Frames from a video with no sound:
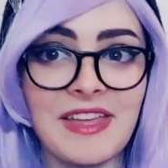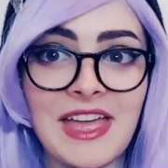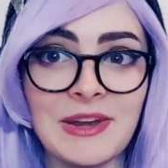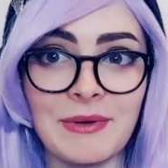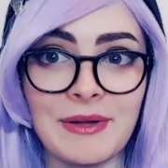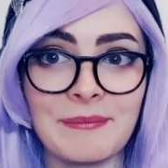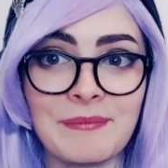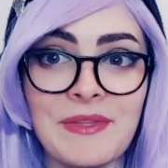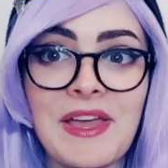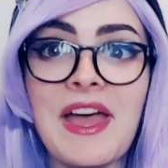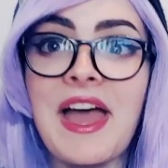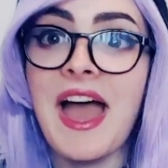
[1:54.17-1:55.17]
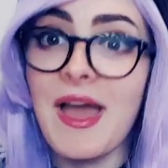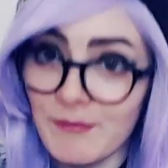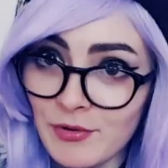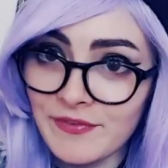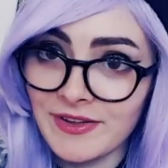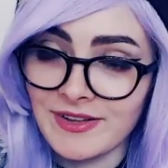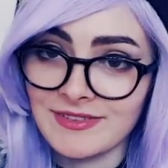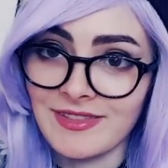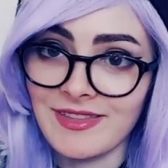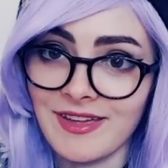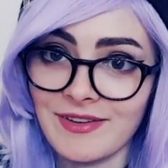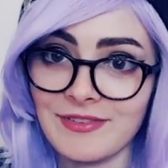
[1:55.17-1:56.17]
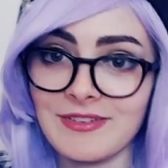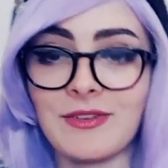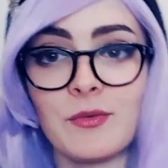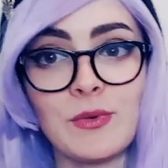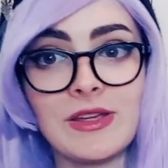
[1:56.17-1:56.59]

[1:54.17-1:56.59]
Anyway, moving on to that.